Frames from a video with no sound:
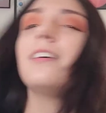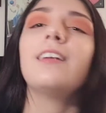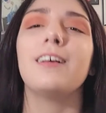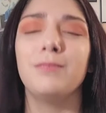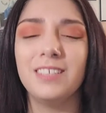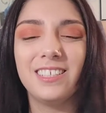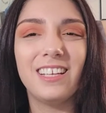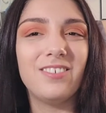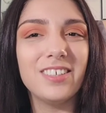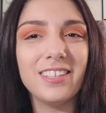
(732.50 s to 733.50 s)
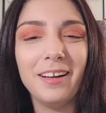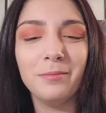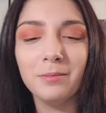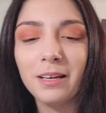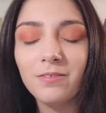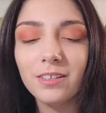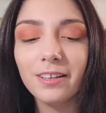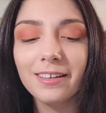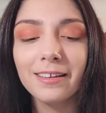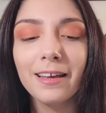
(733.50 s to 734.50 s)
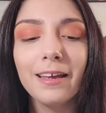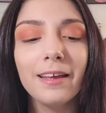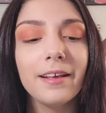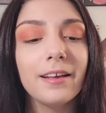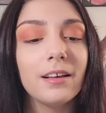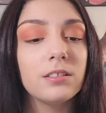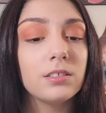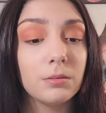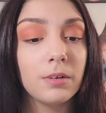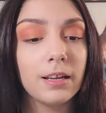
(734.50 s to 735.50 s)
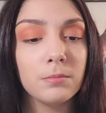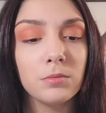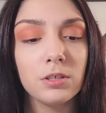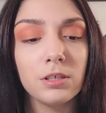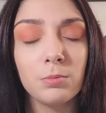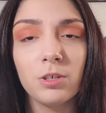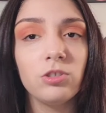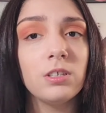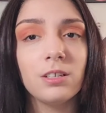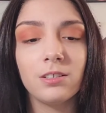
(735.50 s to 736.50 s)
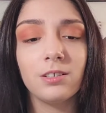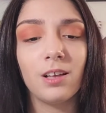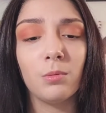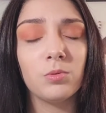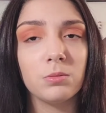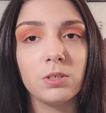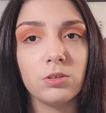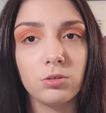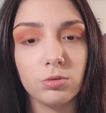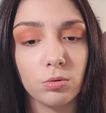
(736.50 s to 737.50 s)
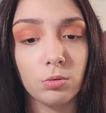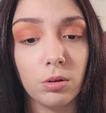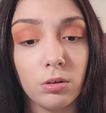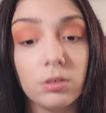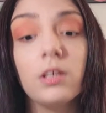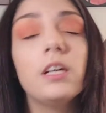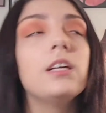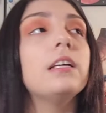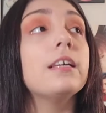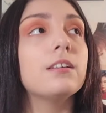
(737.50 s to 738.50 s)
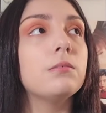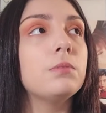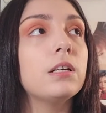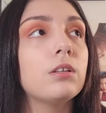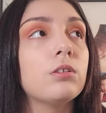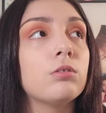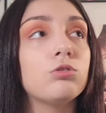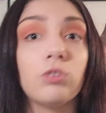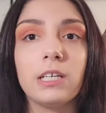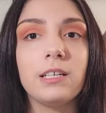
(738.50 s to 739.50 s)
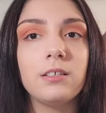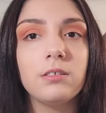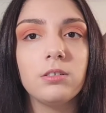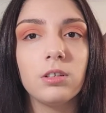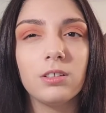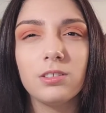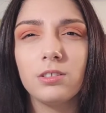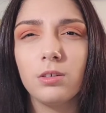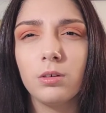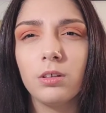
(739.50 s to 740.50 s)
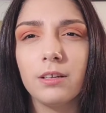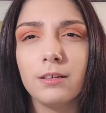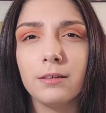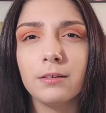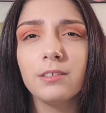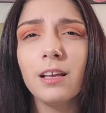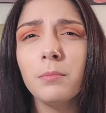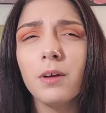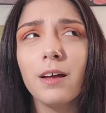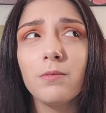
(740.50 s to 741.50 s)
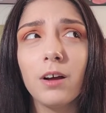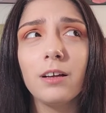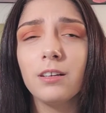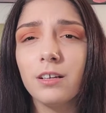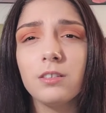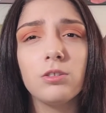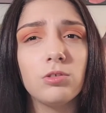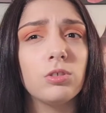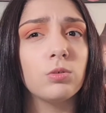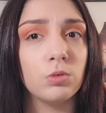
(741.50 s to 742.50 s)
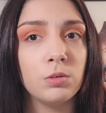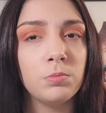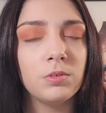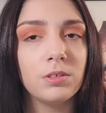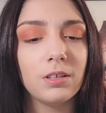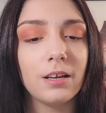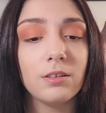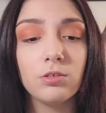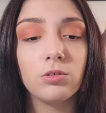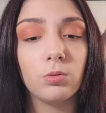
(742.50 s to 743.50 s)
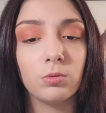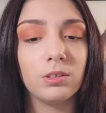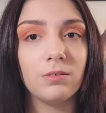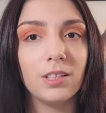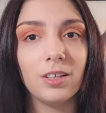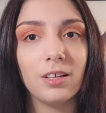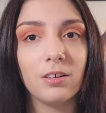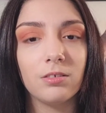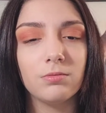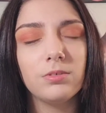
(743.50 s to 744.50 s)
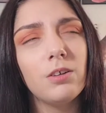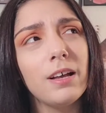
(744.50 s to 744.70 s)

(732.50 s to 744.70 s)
And I'm really excited for his album. I feel like sometimes, especially because his album's gonna be so long, it can be a little draining to listen to like because i'm i've gotten kind of used to groups i used to only really like